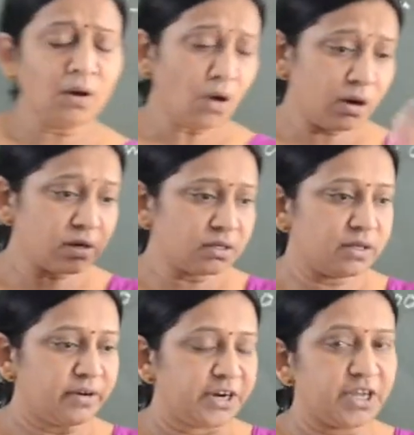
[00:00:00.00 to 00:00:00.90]
or
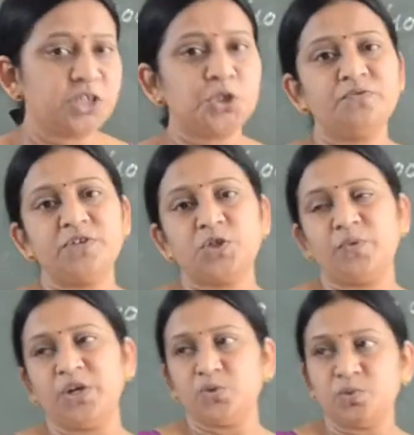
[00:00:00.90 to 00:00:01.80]
the radiation which
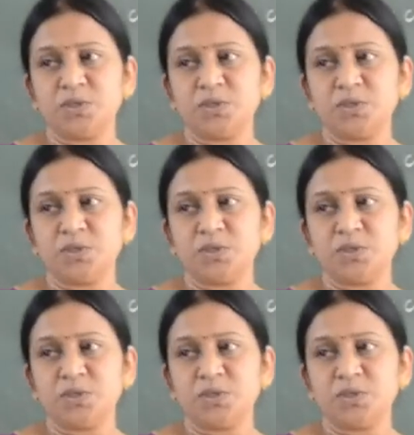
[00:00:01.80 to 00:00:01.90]
we use